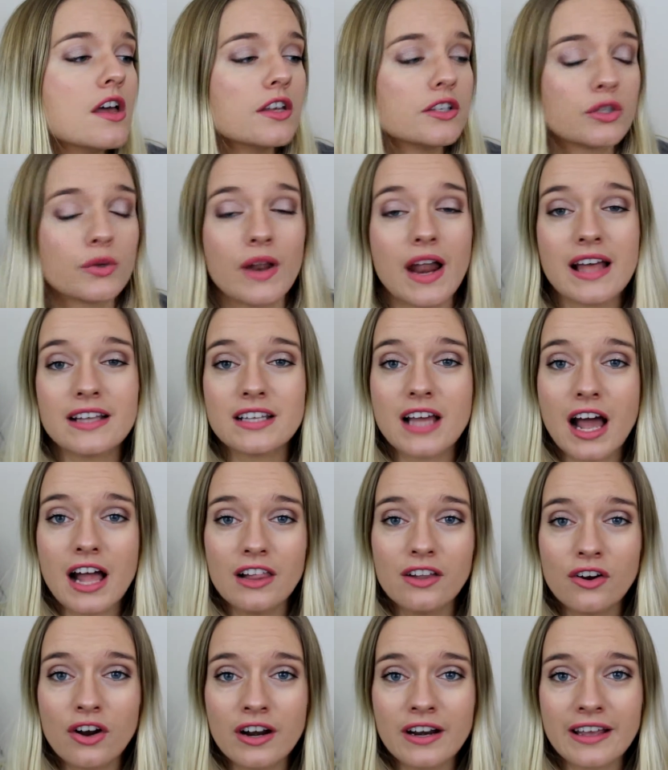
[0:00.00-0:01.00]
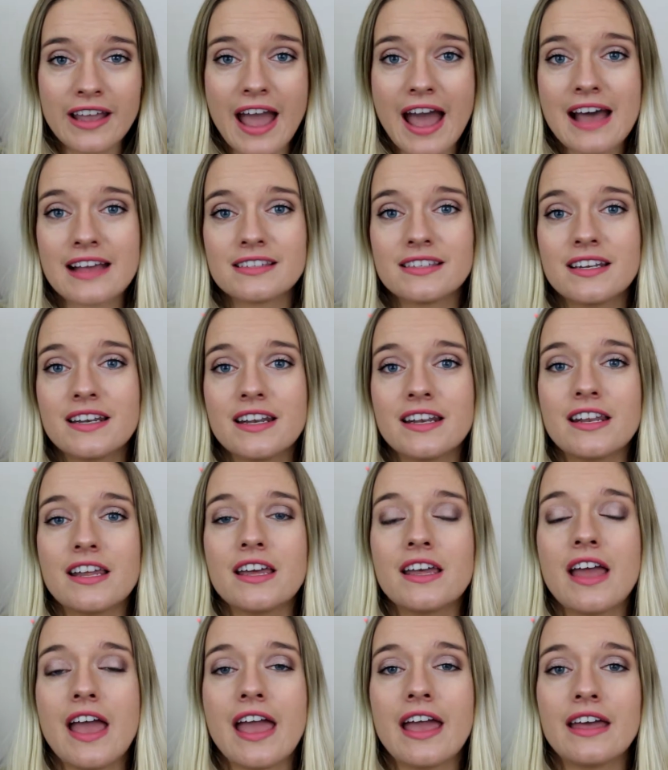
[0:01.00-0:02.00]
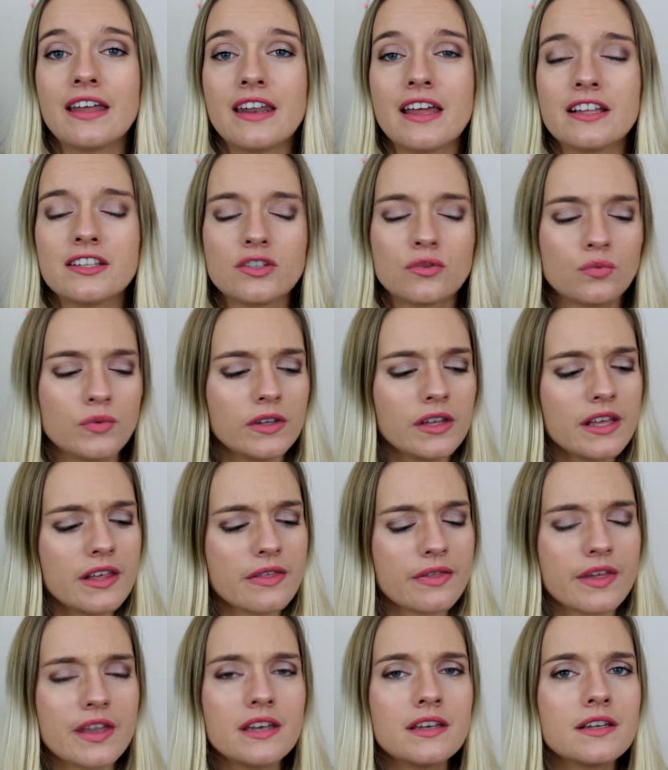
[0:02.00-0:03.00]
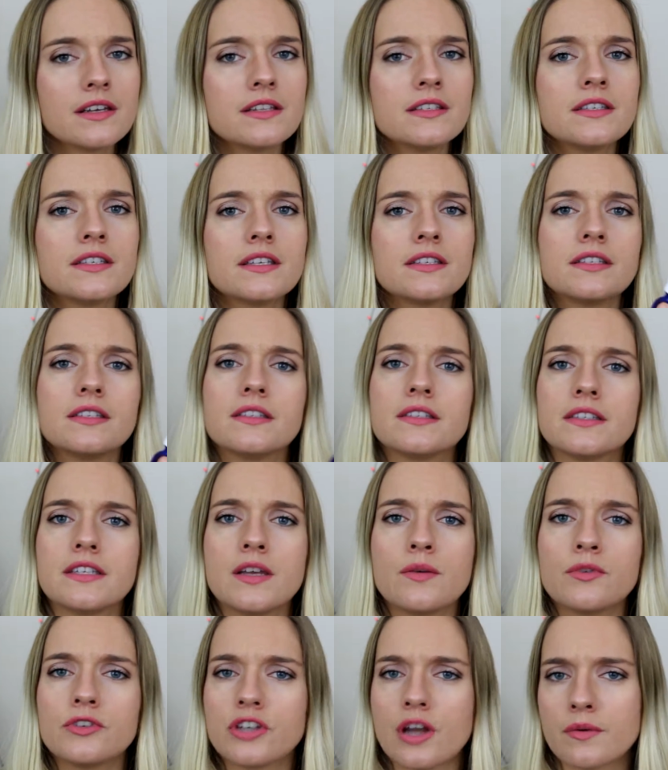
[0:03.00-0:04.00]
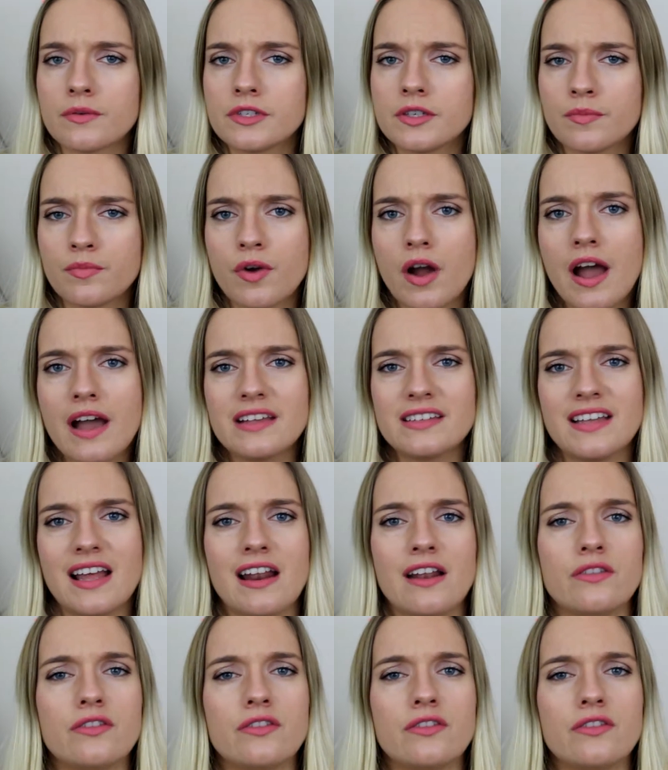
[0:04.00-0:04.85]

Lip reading: So it has hyaluronic acid in it, and it's a really thin consistency, which I was surprised at.